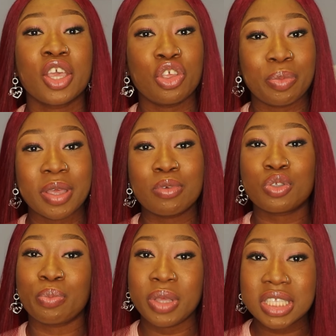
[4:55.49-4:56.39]
you'll be able
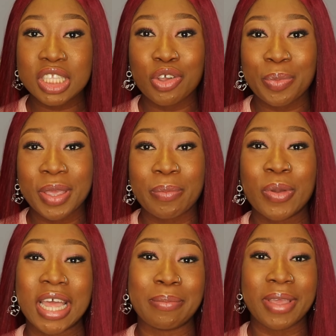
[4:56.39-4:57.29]
to meet new
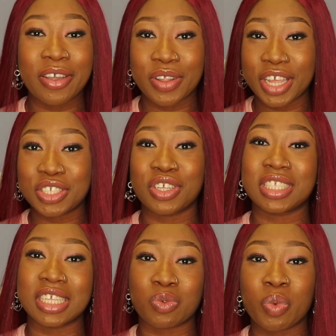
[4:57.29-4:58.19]
people and make
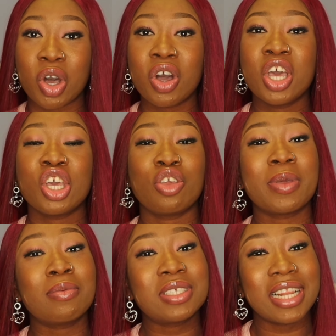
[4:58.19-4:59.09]
connections as well you'll
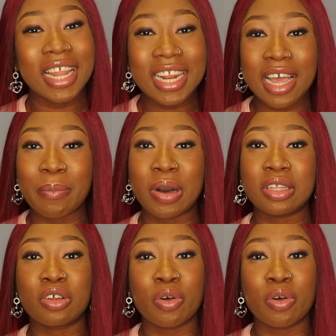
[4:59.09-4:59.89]
be able to learn about the